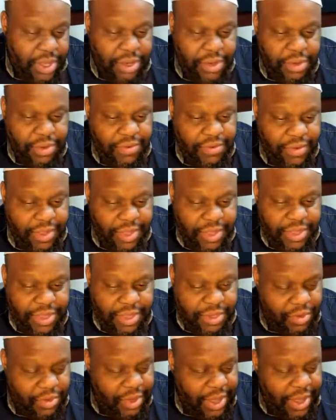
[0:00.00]
Don't forget
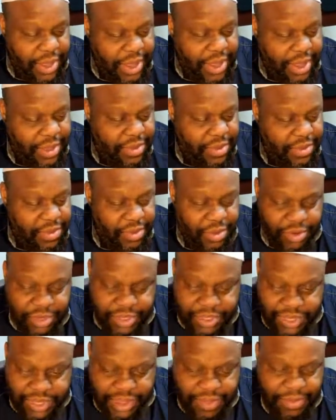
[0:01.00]
the dua. You go to
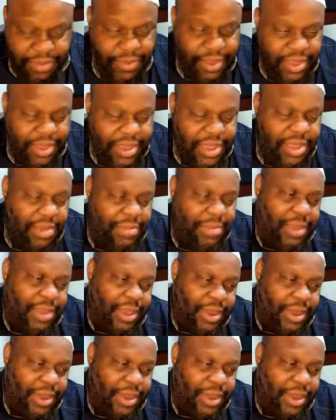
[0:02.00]
sleep, wake up.